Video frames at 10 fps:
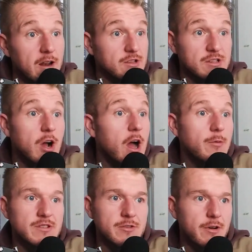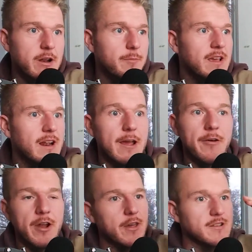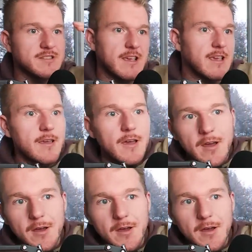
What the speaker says: the sky was incredibly clear and I could see